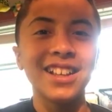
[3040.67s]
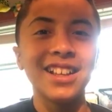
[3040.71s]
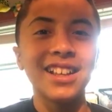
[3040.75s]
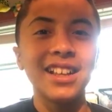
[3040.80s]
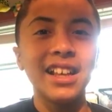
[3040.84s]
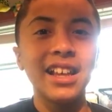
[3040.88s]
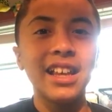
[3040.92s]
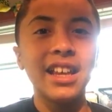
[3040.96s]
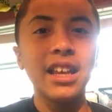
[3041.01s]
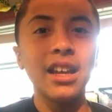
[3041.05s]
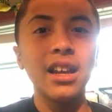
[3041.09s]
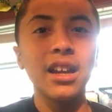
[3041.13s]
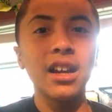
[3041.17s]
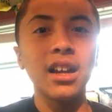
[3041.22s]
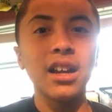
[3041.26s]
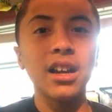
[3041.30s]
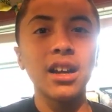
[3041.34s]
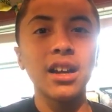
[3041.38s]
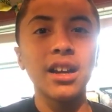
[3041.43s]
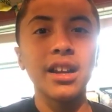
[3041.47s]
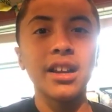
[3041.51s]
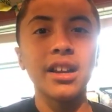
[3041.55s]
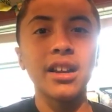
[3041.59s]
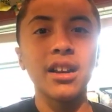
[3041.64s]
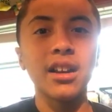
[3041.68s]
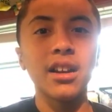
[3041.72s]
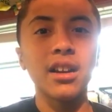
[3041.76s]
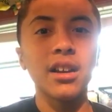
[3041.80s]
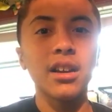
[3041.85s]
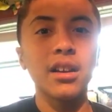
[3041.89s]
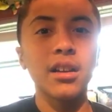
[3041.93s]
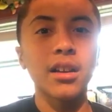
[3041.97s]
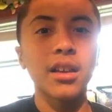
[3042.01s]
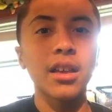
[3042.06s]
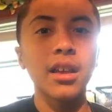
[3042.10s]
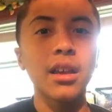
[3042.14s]
Here, here.
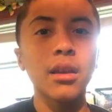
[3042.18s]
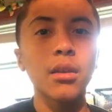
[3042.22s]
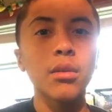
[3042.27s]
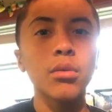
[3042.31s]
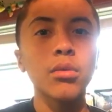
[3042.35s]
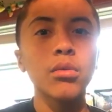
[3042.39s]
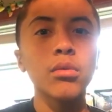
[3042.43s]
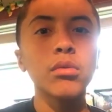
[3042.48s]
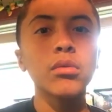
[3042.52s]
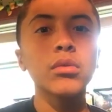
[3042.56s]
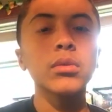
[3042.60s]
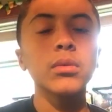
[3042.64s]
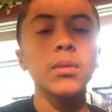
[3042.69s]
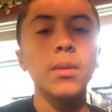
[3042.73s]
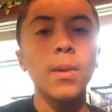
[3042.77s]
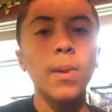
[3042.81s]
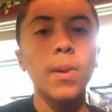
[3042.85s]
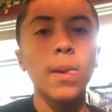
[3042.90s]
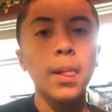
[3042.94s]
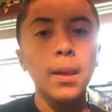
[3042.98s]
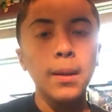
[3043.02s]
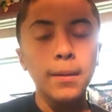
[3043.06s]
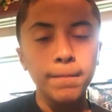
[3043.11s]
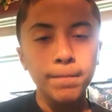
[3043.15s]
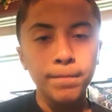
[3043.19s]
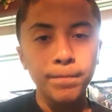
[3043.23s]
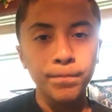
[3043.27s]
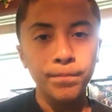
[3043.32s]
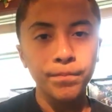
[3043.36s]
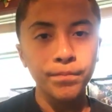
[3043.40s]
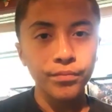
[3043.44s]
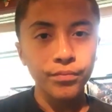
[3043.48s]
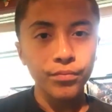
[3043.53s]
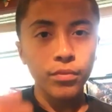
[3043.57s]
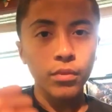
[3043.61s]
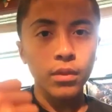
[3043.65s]
Okay, cool.
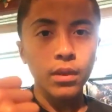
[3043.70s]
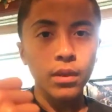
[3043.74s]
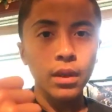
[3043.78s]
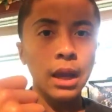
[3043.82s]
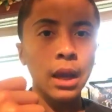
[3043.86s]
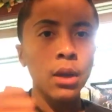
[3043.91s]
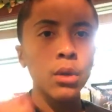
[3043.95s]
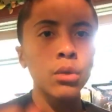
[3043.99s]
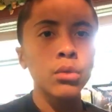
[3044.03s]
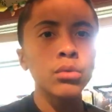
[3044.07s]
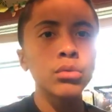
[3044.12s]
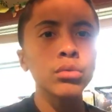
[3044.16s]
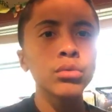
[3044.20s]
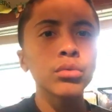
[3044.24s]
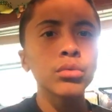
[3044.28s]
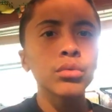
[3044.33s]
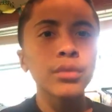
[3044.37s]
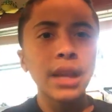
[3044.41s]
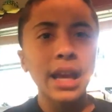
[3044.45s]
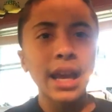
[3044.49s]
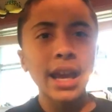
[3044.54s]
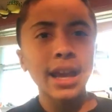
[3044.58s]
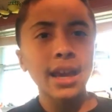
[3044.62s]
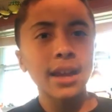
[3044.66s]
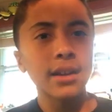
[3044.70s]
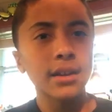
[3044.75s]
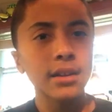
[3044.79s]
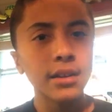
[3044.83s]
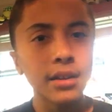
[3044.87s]
Cool, man.